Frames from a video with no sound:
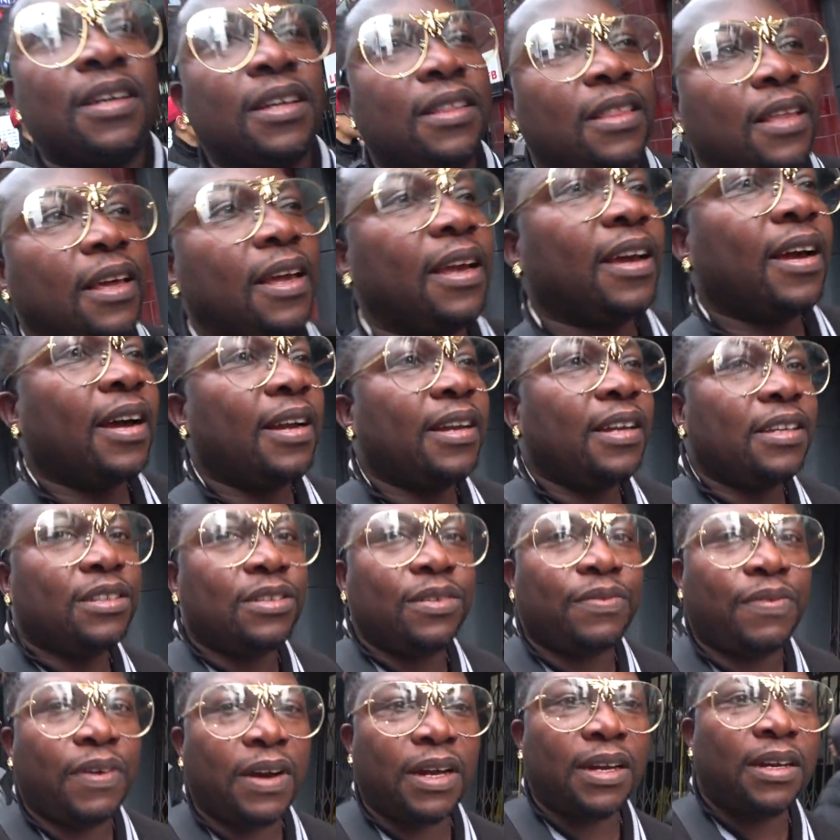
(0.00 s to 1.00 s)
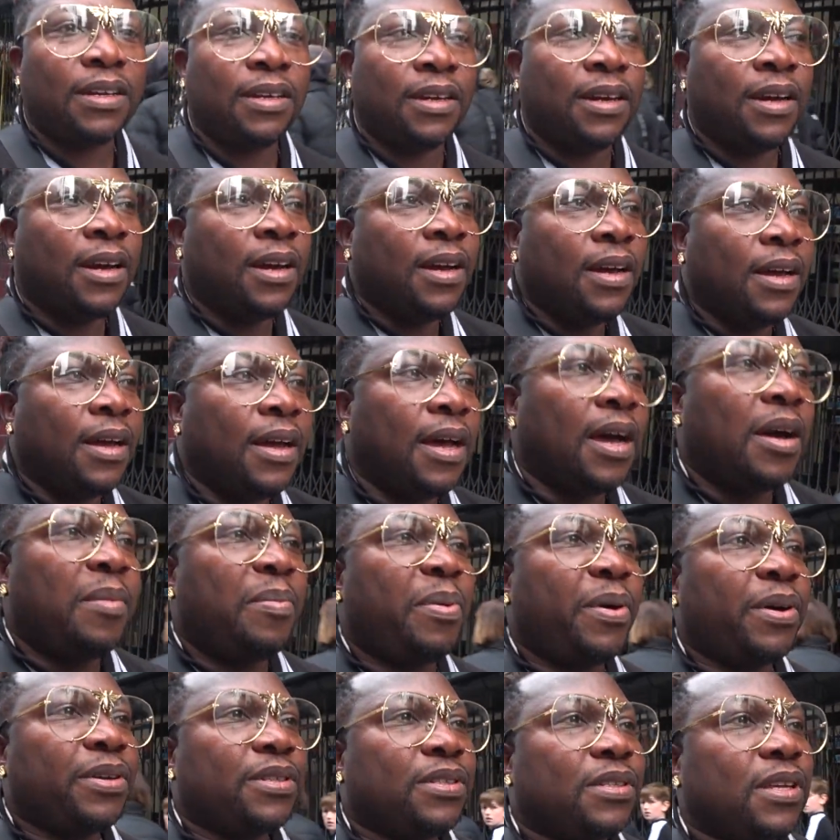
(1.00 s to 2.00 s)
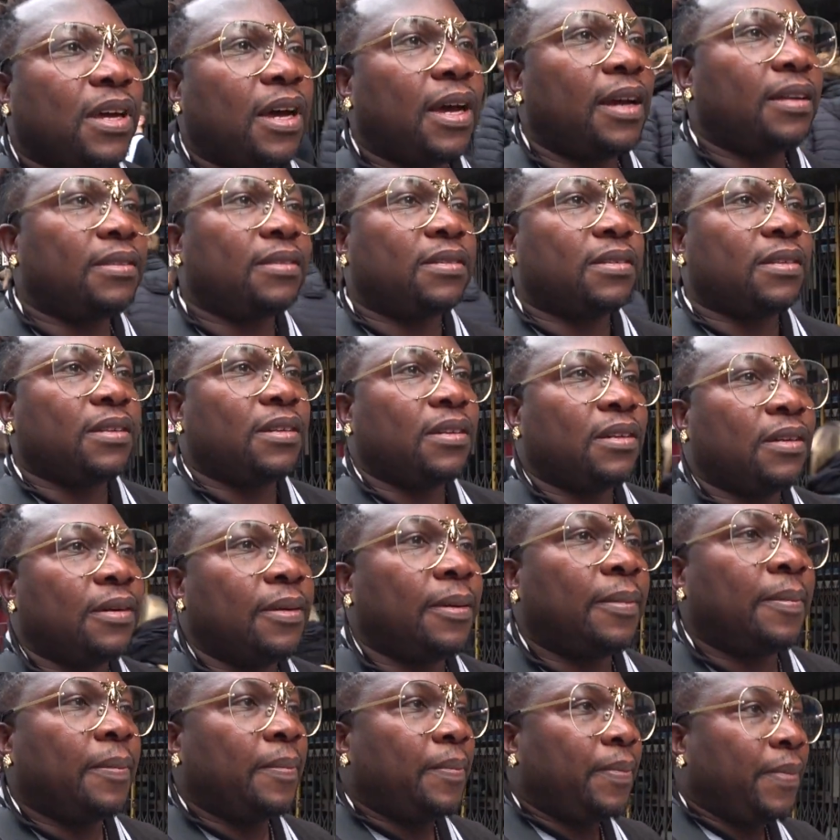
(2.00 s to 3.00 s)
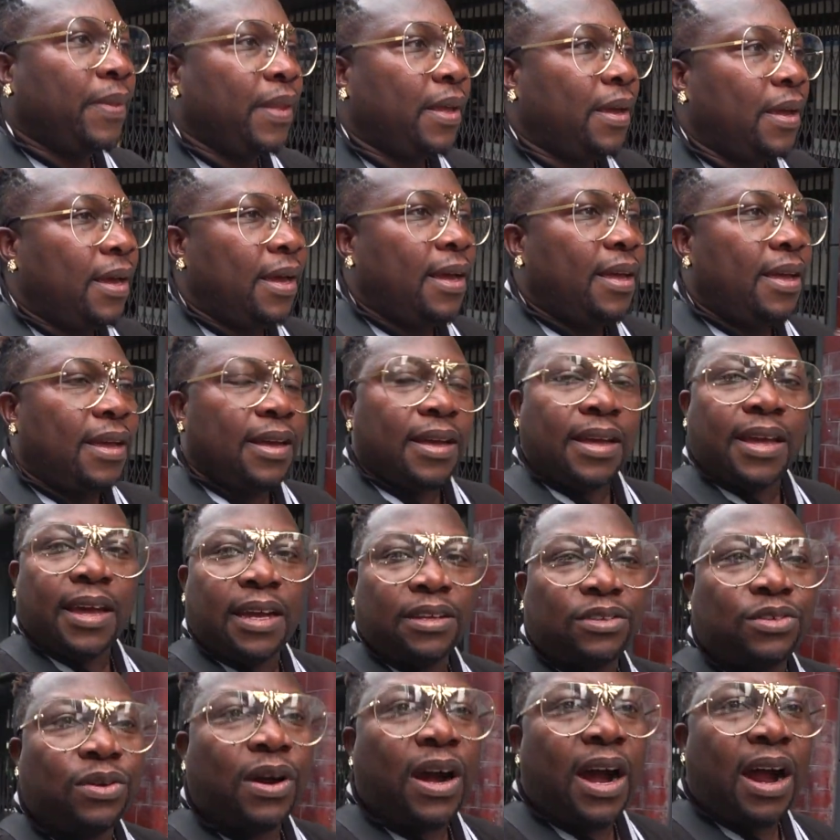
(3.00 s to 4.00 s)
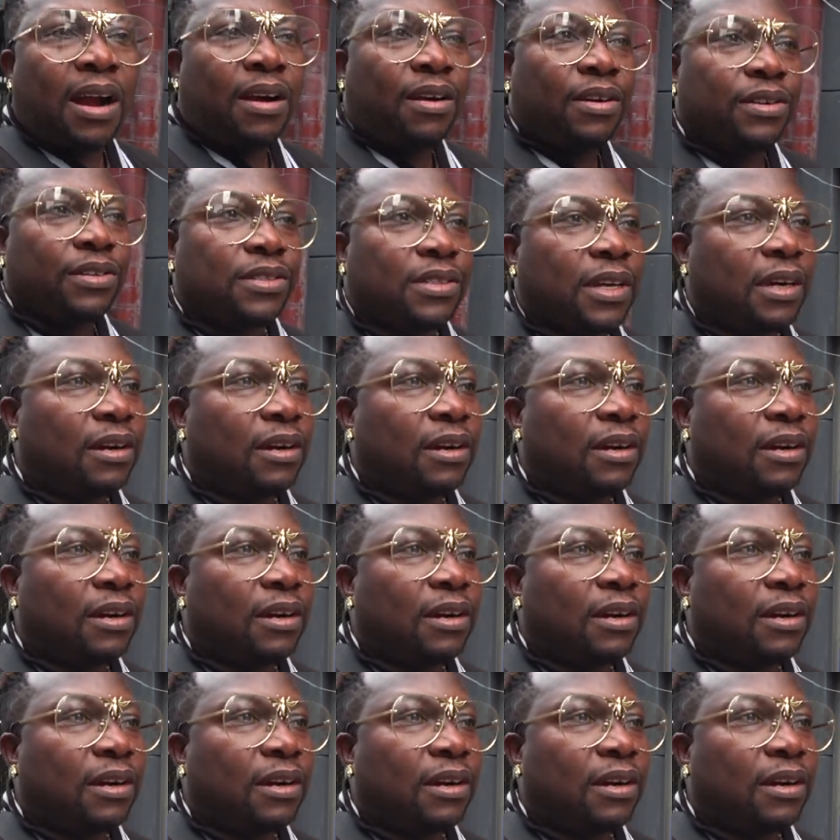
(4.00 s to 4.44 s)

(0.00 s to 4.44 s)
I think I need to find a bus to get to Harrods.